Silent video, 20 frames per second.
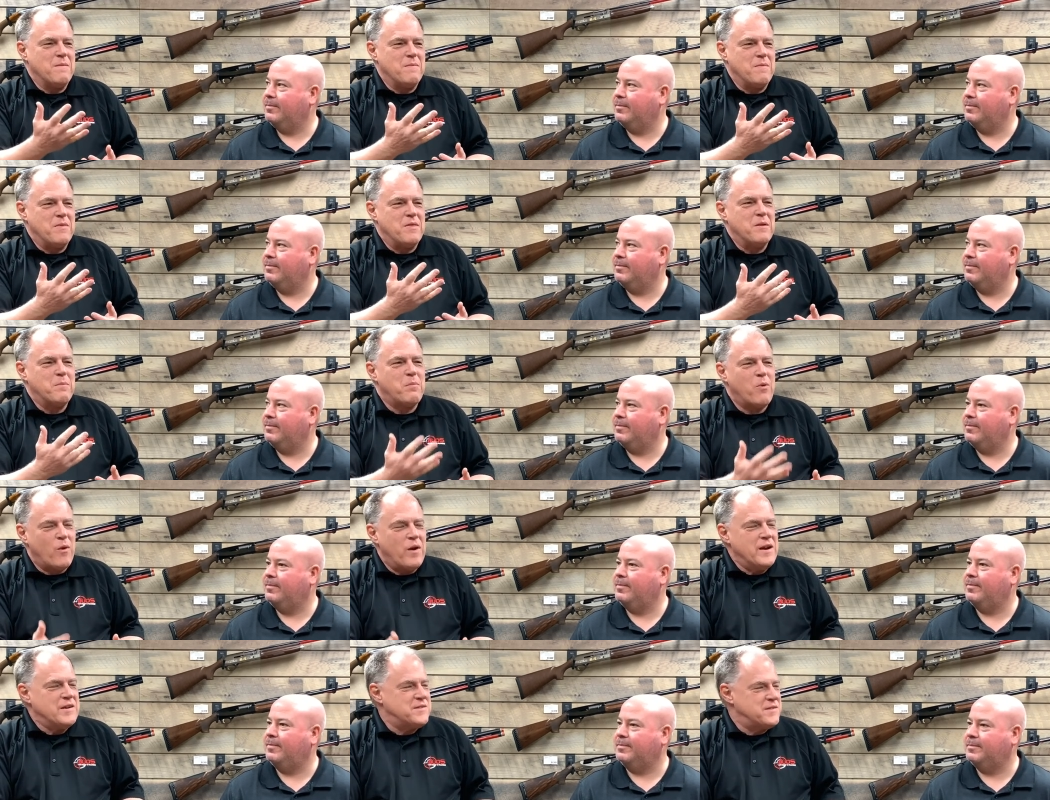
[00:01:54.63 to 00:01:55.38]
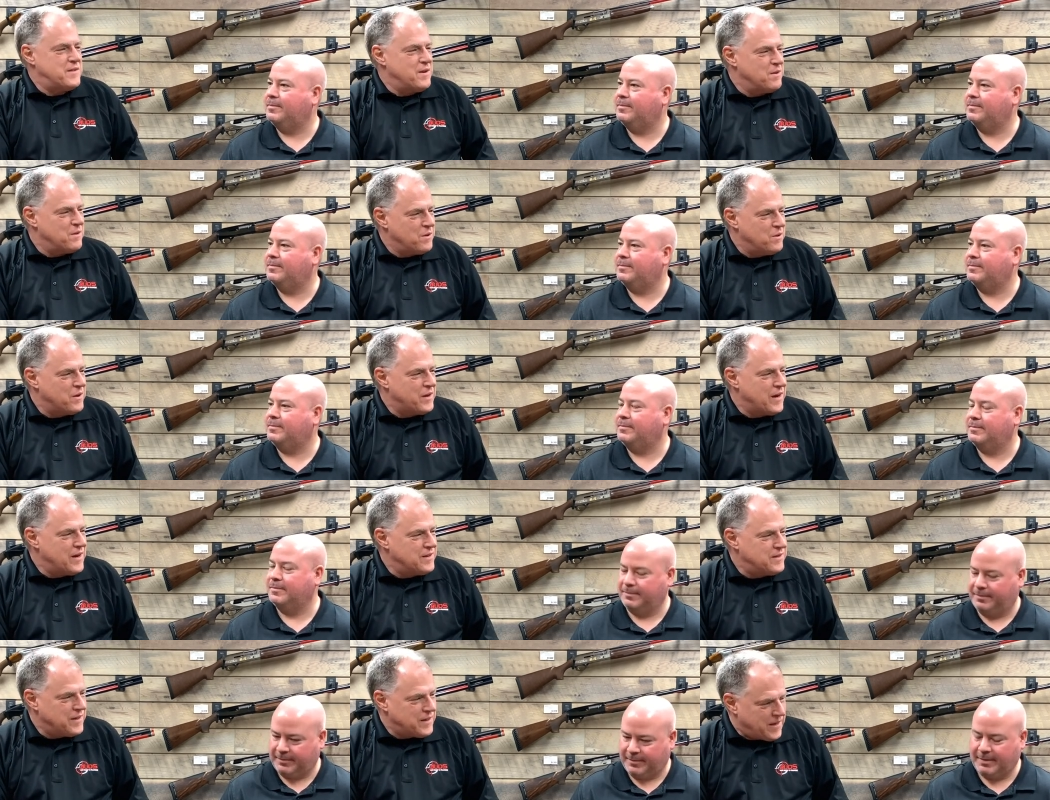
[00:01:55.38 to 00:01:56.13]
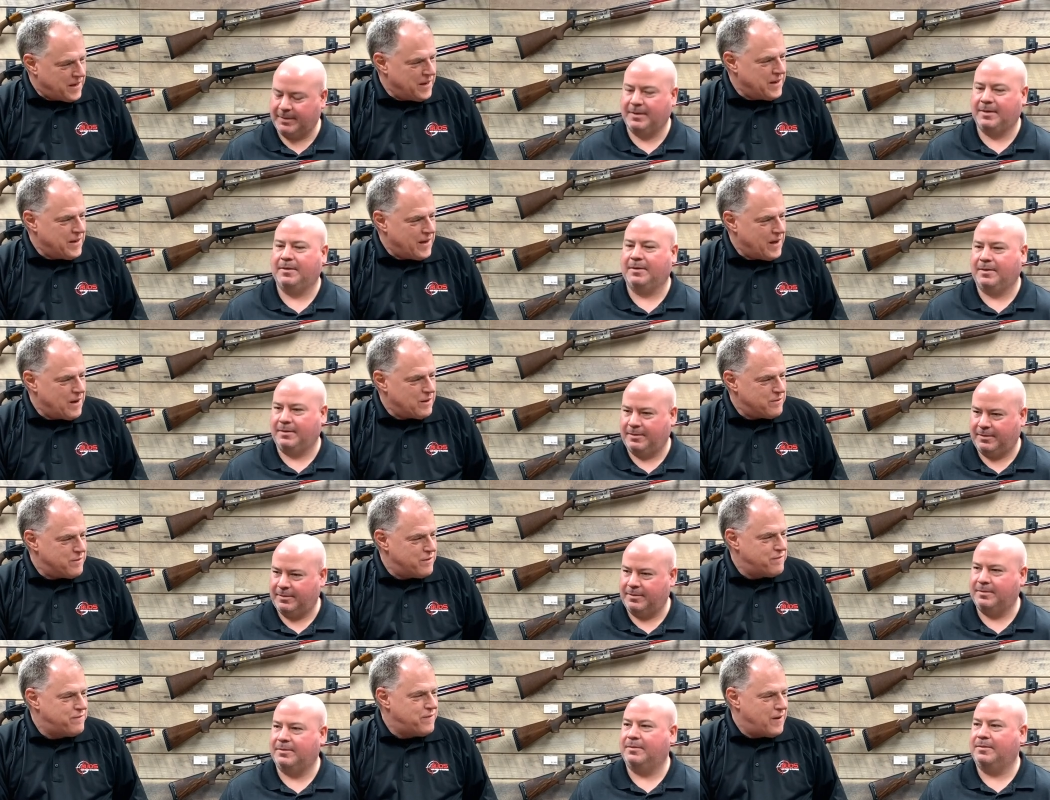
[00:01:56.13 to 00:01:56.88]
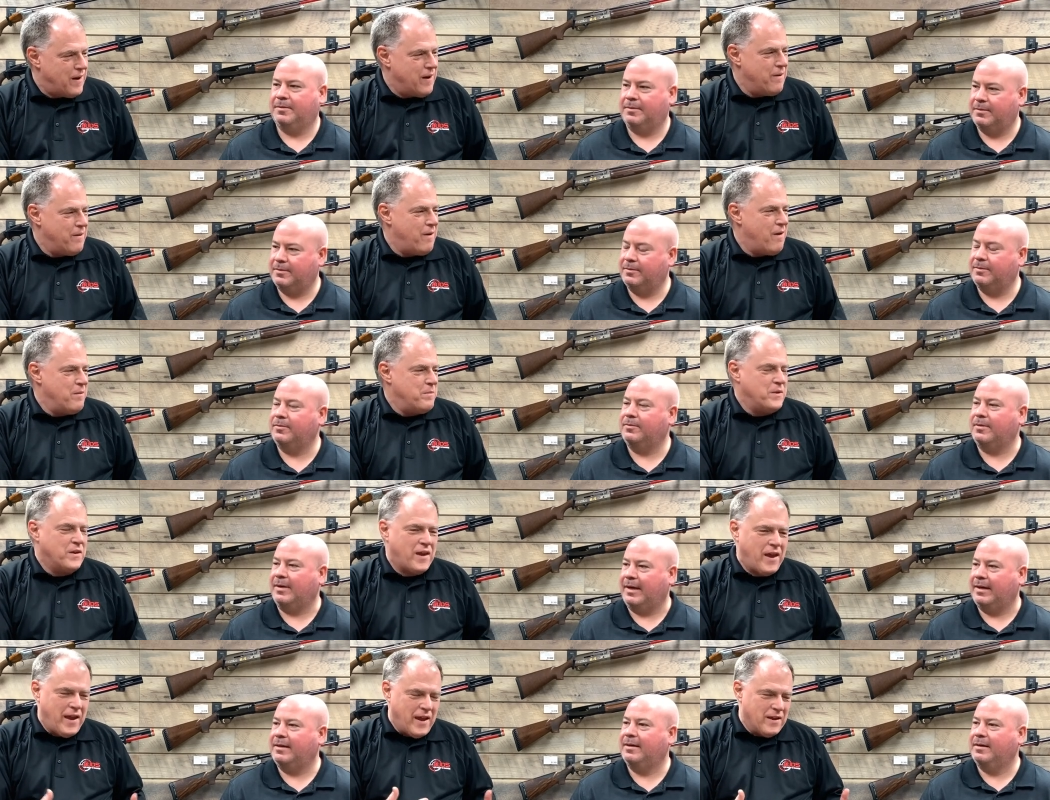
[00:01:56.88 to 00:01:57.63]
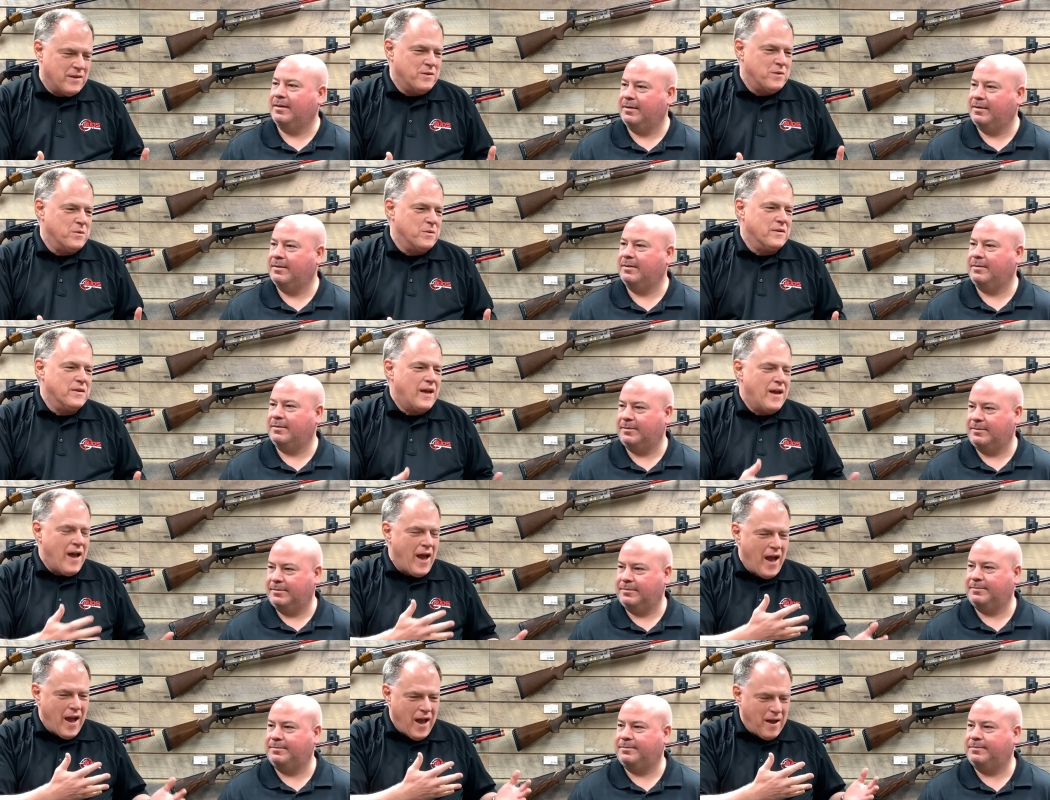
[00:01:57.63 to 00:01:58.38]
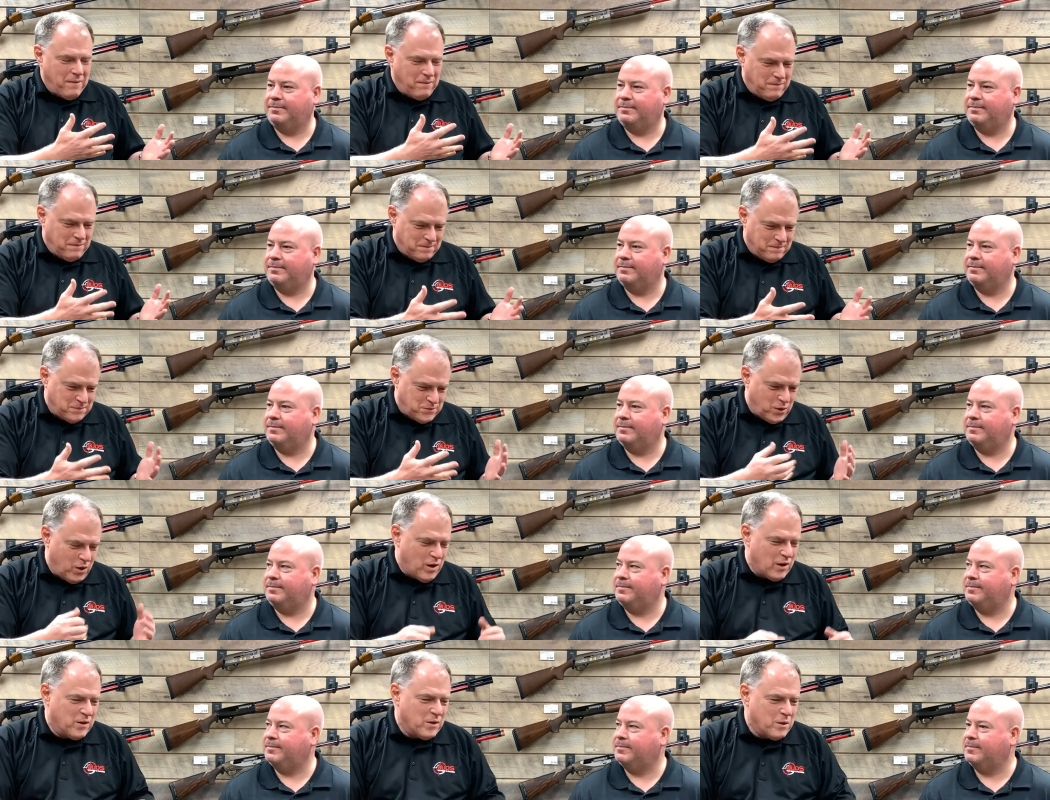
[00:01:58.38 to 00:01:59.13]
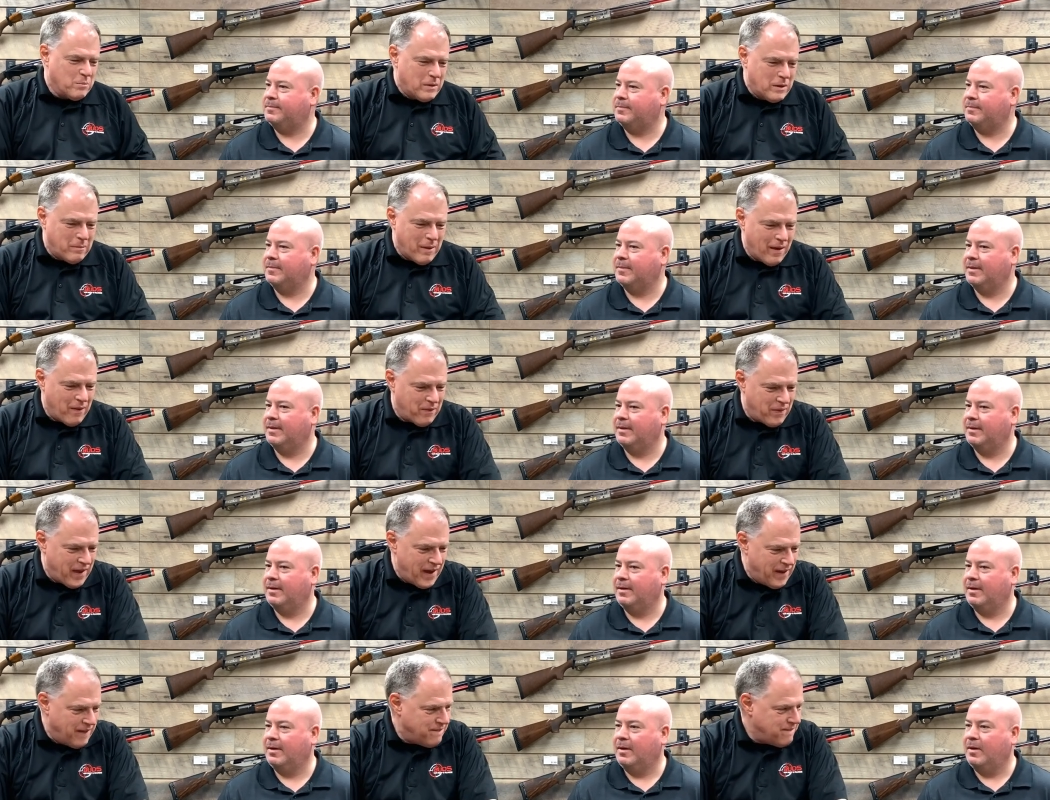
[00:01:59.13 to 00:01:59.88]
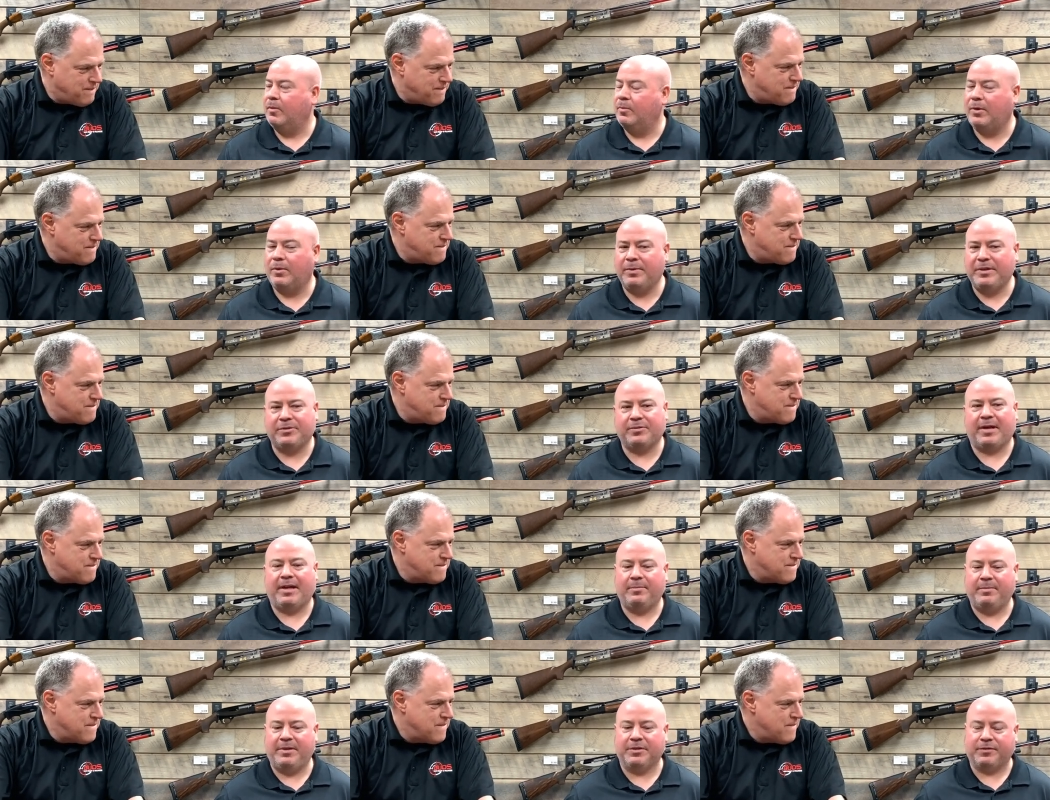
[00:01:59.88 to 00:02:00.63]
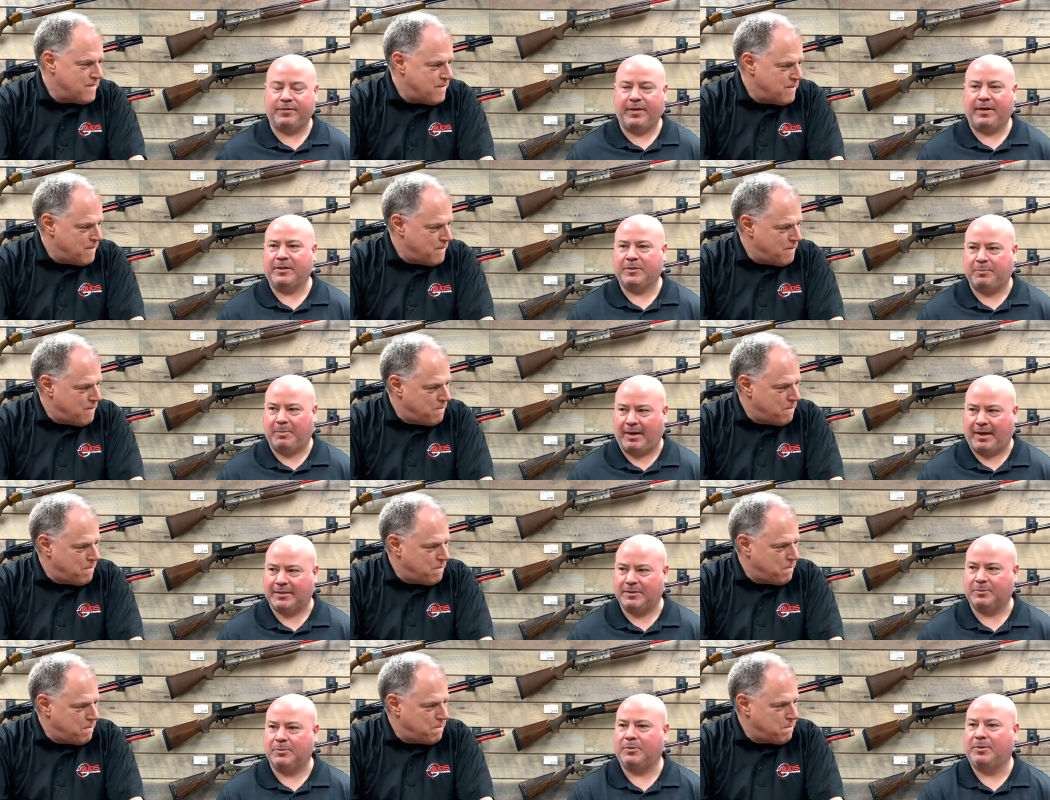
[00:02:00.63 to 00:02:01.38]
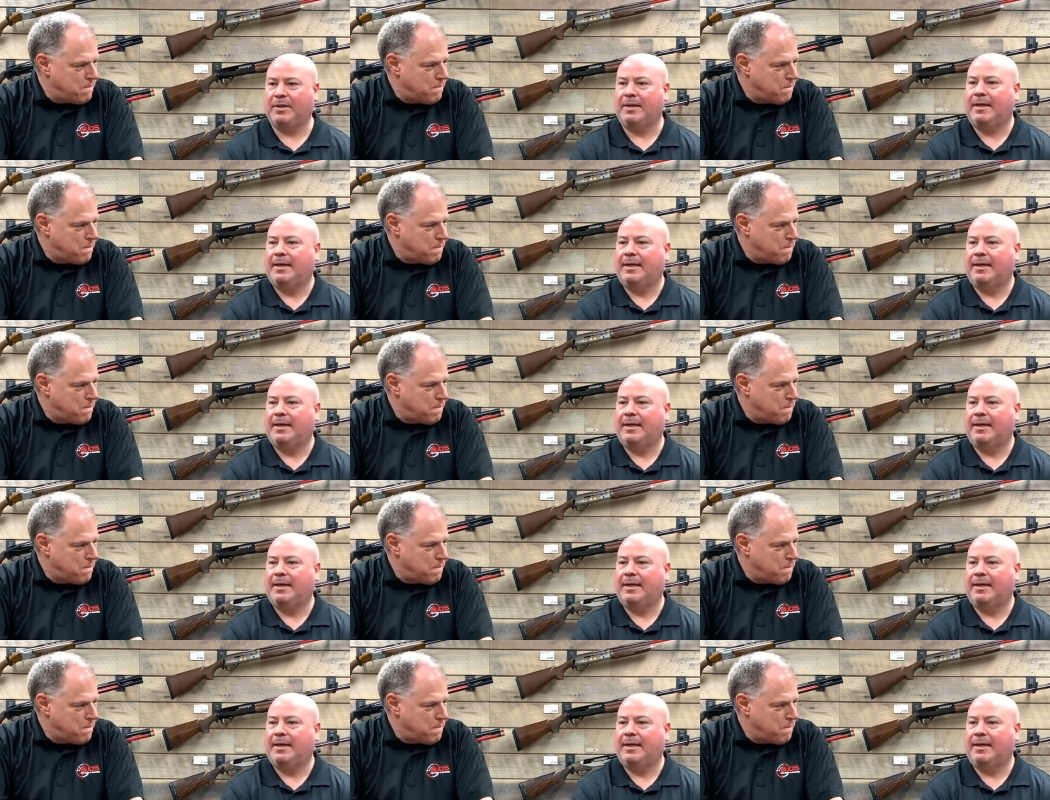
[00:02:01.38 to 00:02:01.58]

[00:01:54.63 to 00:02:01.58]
Speaker 1: the price they're looking to get out of a firearm. Right. You can't do it. Talk a little bit about that.
Speaker 2: Well, we try to be as fair as possible.